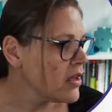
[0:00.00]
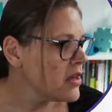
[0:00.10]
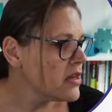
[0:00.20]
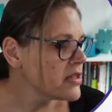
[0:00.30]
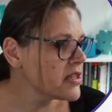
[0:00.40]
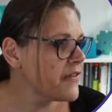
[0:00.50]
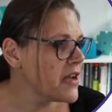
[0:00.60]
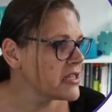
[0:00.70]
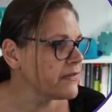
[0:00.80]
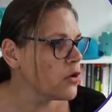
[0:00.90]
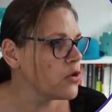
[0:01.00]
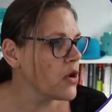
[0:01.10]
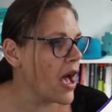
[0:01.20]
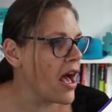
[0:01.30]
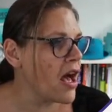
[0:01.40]
So first of
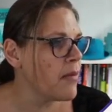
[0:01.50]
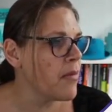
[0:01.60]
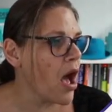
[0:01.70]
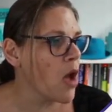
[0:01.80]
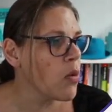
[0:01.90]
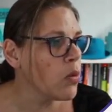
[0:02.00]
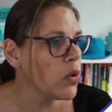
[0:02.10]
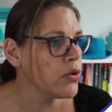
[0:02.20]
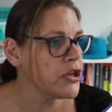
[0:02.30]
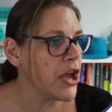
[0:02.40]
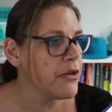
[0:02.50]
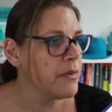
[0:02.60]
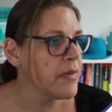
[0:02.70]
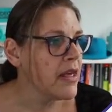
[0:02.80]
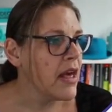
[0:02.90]
all, I will warn you,
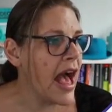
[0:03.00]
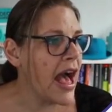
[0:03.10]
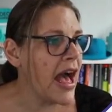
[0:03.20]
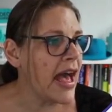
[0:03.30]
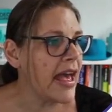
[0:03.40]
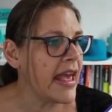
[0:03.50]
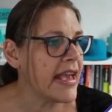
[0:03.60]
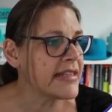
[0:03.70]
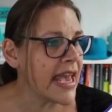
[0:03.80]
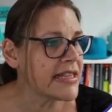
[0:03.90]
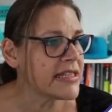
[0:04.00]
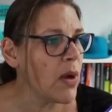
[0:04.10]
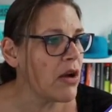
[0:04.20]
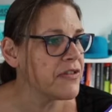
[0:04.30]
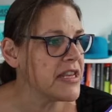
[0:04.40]
it takes a
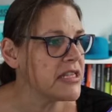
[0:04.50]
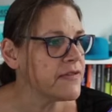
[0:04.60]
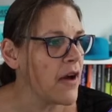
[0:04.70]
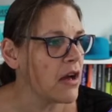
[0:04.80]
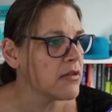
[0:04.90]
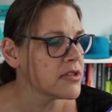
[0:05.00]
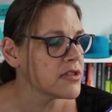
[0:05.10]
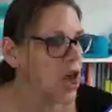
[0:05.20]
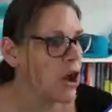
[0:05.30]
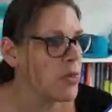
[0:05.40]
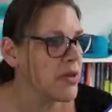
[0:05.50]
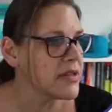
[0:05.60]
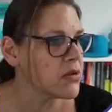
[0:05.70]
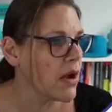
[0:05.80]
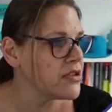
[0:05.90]
while for these files to open,
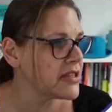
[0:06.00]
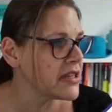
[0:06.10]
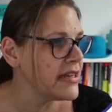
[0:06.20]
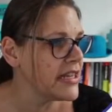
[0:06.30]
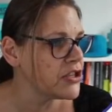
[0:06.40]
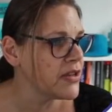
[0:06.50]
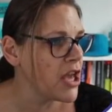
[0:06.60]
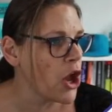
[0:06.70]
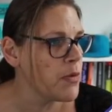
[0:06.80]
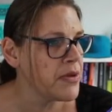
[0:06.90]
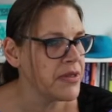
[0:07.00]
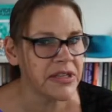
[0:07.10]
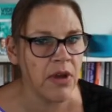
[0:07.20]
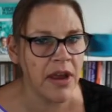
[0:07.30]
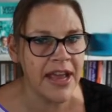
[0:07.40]
so I'm just going to literally open
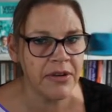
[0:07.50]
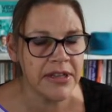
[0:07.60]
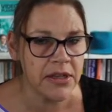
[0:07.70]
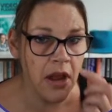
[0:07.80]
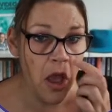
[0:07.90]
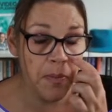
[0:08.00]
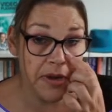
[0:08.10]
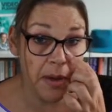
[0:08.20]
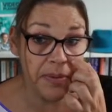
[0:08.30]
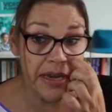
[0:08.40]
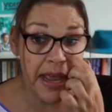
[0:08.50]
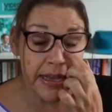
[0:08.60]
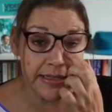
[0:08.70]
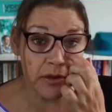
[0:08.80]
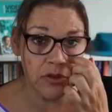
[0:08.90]
this right now, and it's going to open up in an
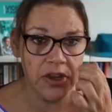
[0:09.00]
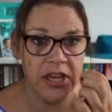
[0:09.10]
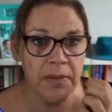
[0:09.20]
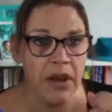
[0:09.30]
Excel document.